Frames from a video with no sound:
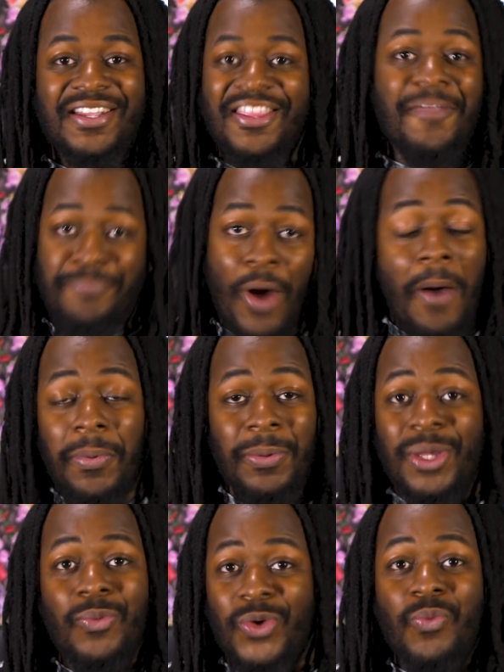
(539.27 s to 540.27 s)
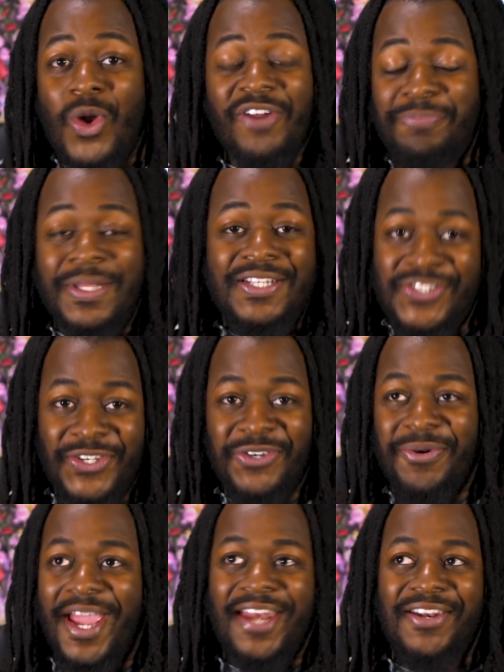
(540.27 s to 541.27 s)
they probably would want to play
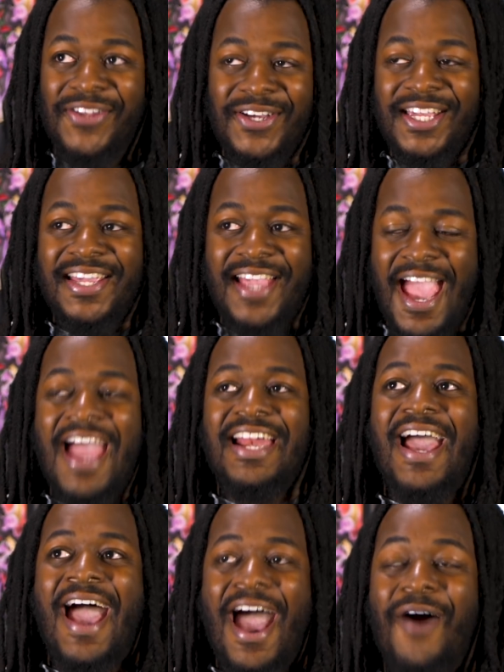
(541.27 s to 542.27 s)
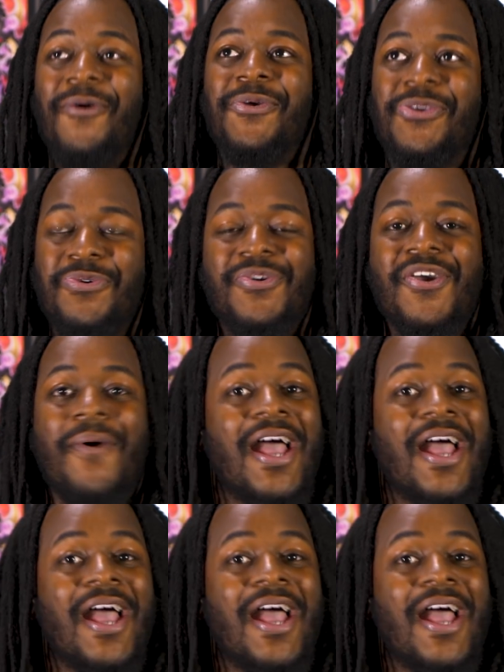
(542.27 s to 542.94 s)
2, and looking at how Yu-Gi-Oh!